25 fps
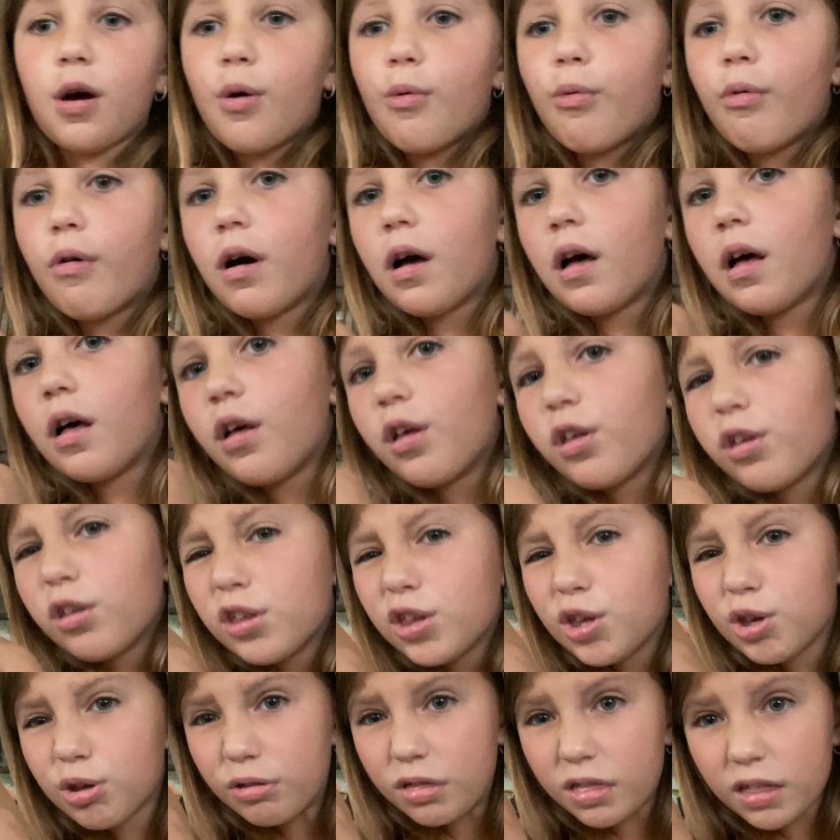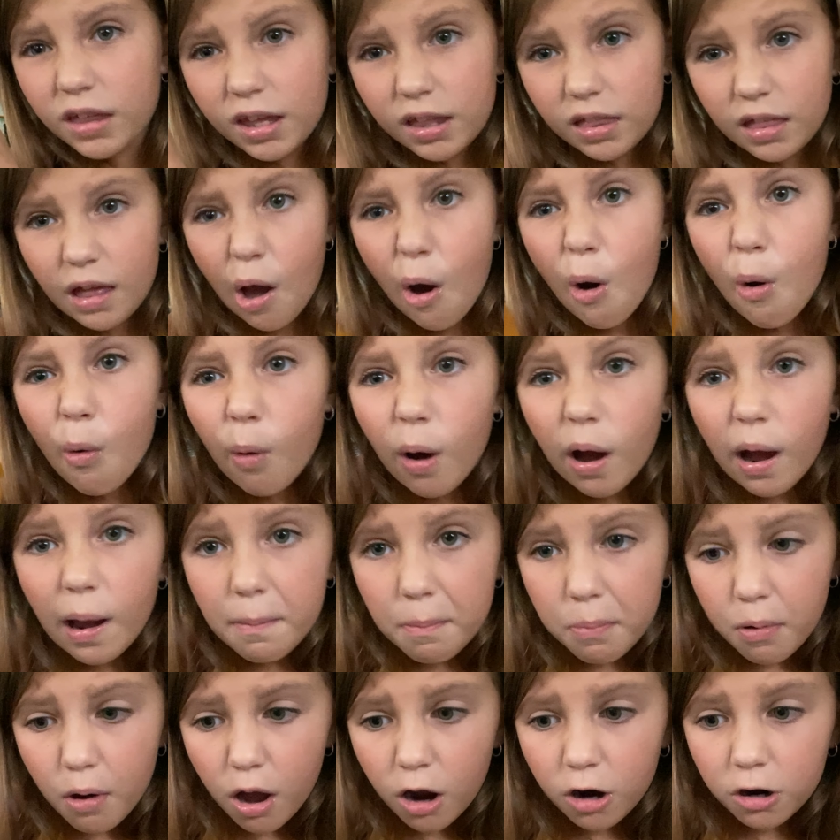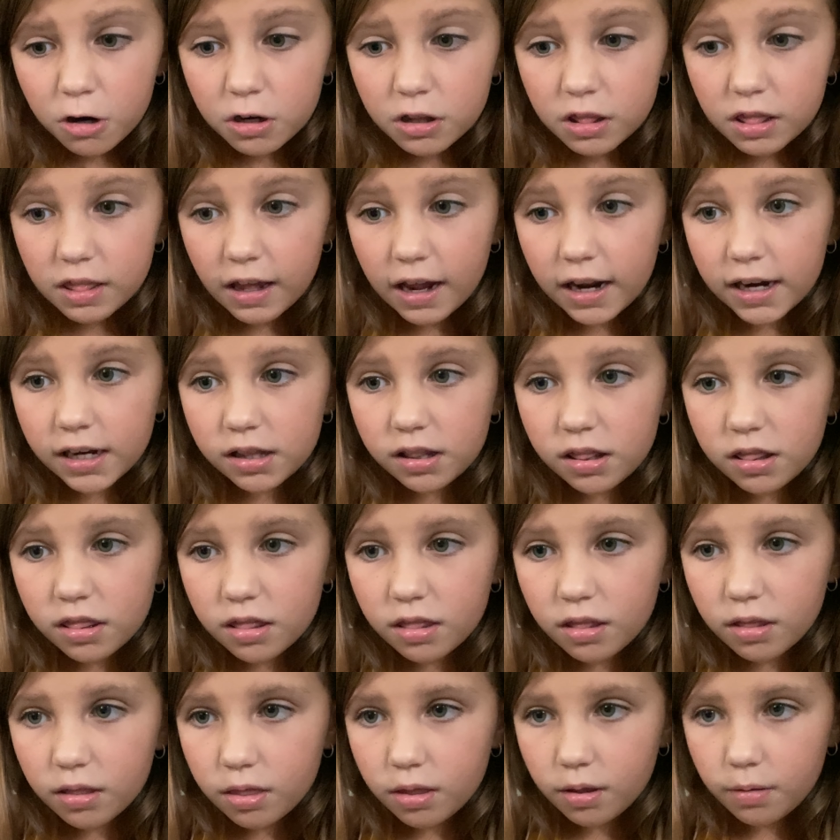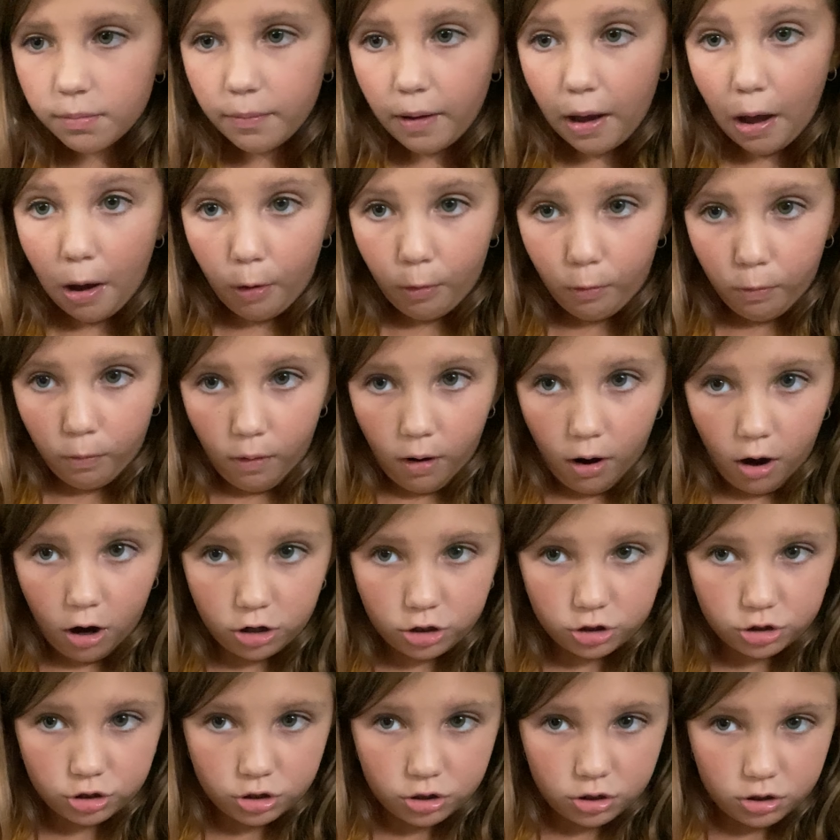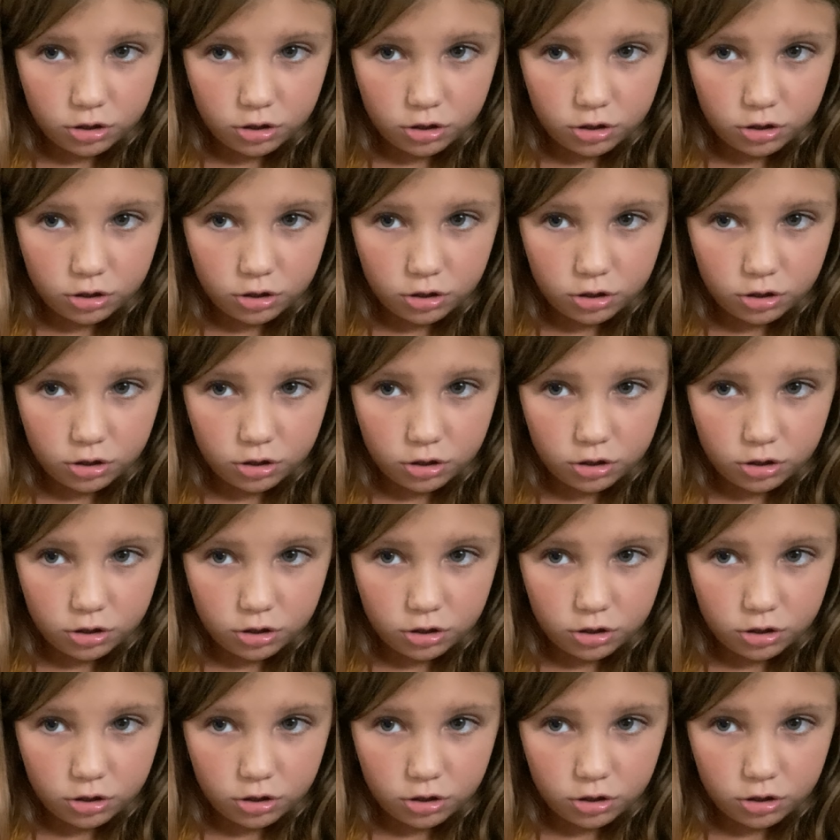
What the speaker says: Well, you see the white part? That's the mouthwash.